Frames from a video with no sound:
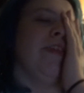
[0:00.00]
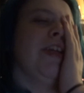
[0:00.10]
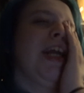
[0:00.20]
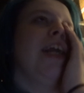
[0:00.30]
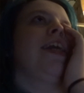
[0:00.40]
you
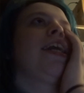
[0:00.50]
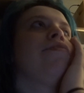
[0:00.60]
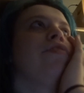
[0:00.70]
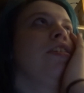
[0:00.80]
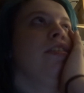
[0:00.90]
can get
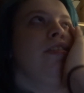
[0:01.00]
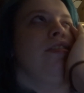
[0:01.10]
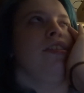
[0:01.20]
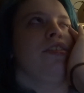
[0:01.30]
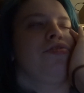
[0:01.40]

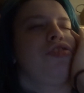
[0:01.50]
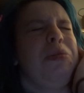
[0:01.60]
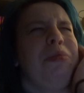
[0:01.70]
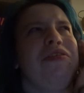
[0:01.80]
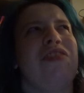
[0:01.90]
given
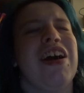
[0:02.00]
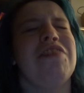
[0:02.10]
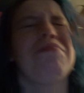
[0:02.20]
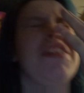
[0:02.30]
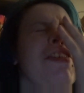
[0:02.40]

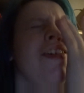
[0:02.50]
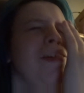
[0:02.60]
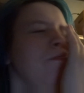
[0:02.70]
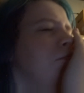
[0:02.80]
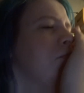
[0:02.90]
2.5
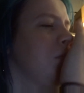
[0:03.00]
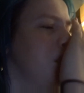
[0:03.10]
milligram